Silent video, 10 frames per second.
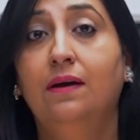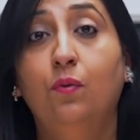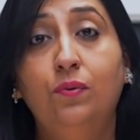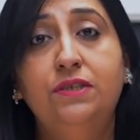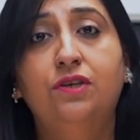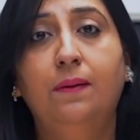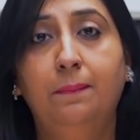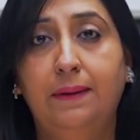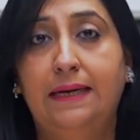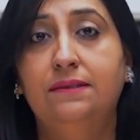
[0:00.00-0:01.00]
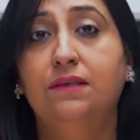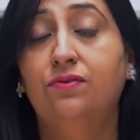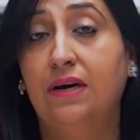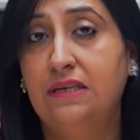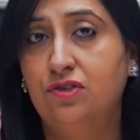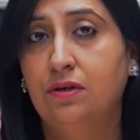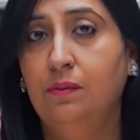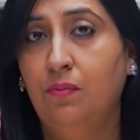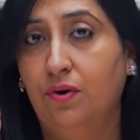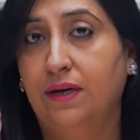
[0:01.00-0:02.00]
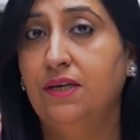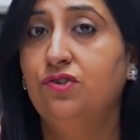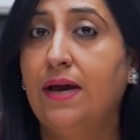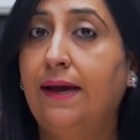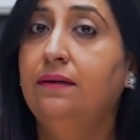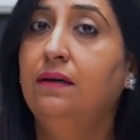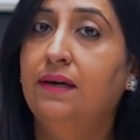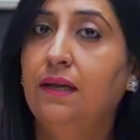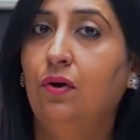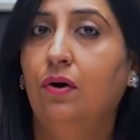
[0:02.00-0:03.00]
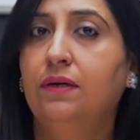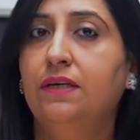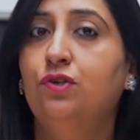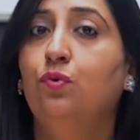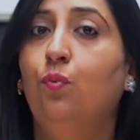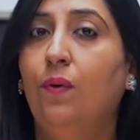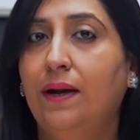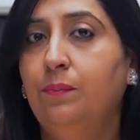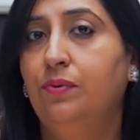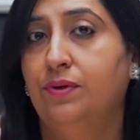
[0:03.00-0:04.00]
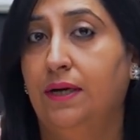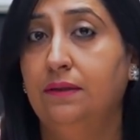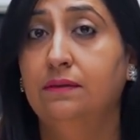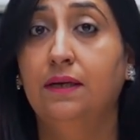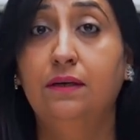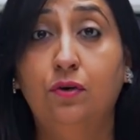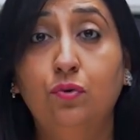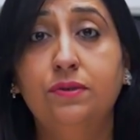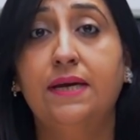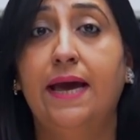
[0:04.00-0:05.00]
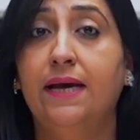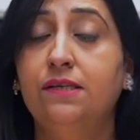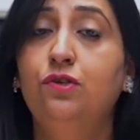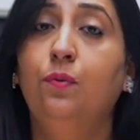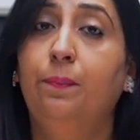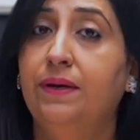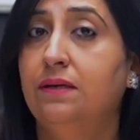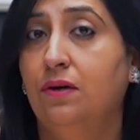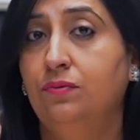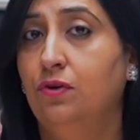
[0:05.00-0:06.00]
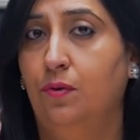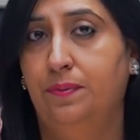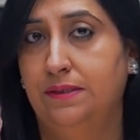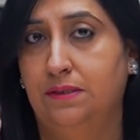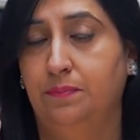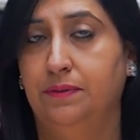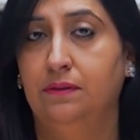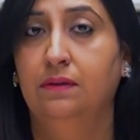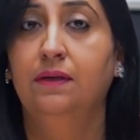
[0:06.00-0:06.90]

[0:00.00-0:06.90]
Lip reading: which combines a traditional mortgage and a HELOC into one product that grows as you pay down your principal.